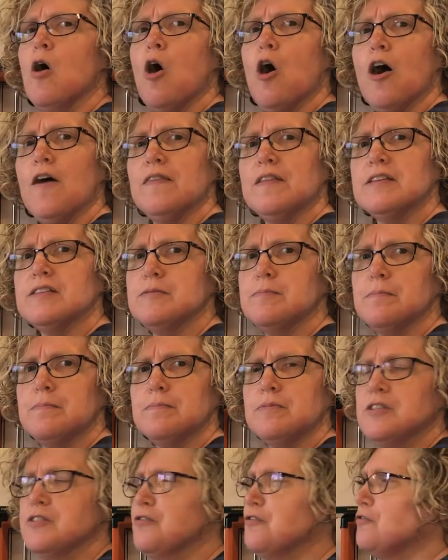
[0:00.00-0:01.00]
on this
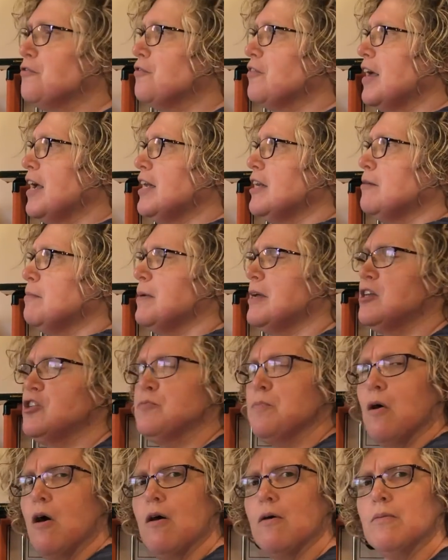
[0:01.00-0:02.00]
deflated beach
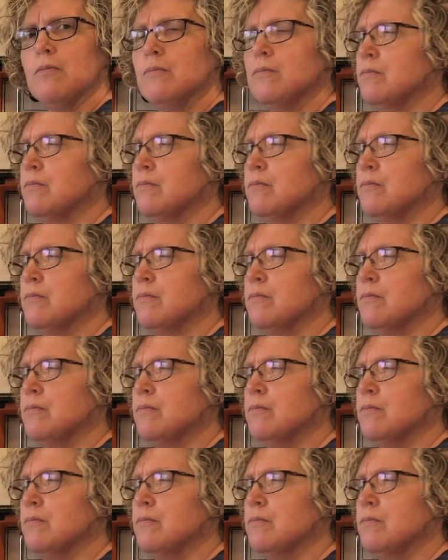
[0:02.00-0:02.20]
ball?